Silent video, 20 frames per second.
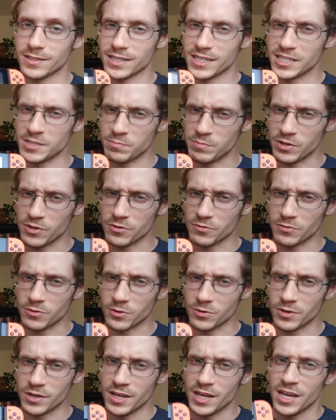It's beautiful.
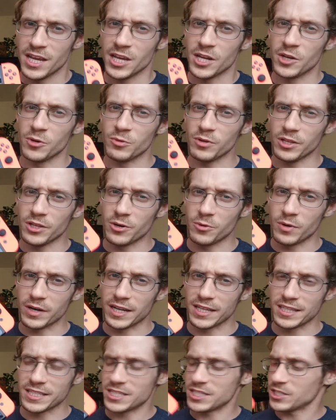You really don't want
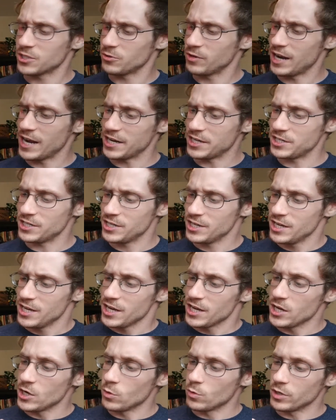to get this scratched.
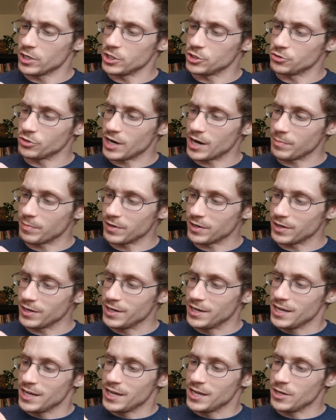You don't want to drop it.
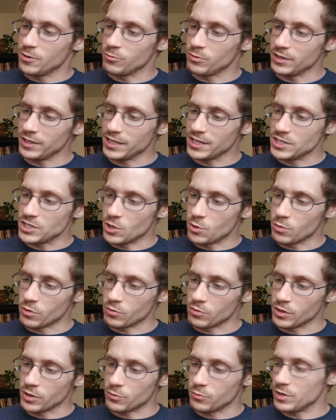You really don't want
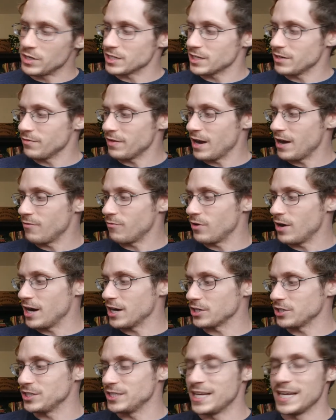to run the risk of ever
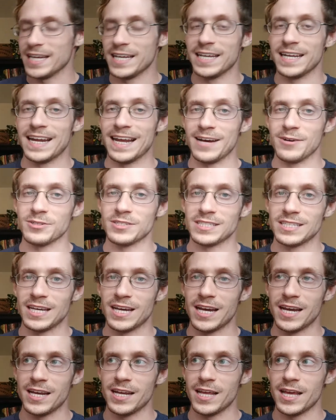actually taking it
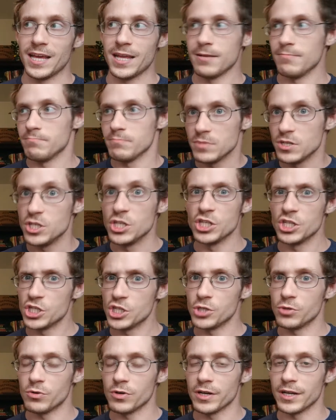outside and
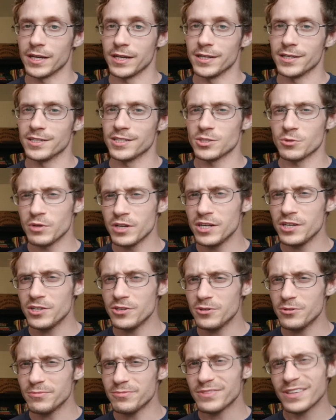destroying it. So what do?
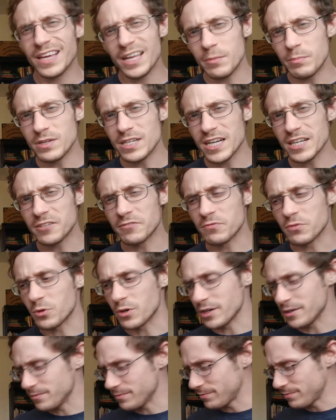You get a protector
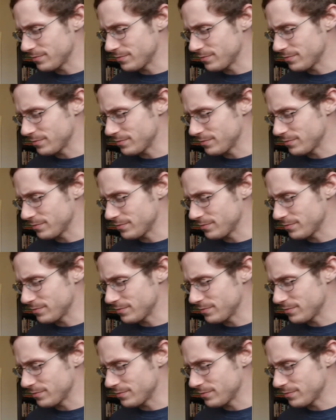for it.